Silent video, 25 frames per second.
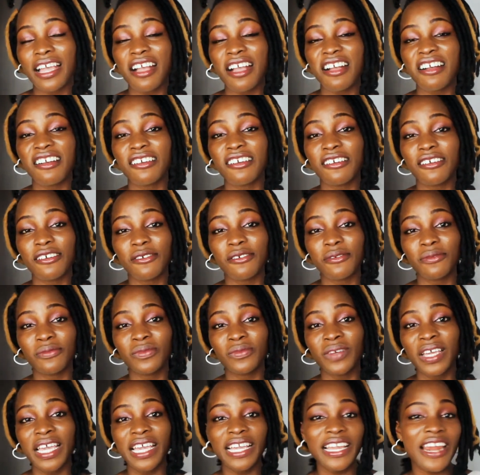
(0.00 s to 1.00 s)

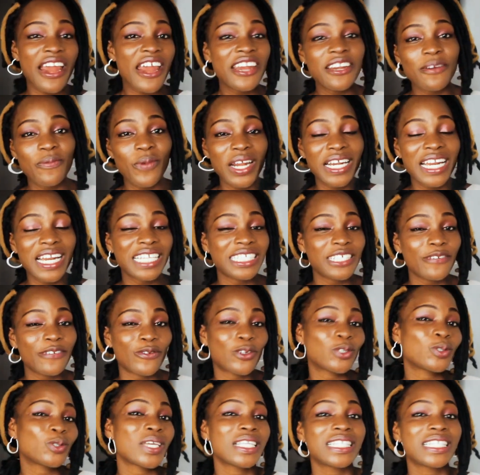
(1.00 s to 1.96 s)
carry the pregnancy for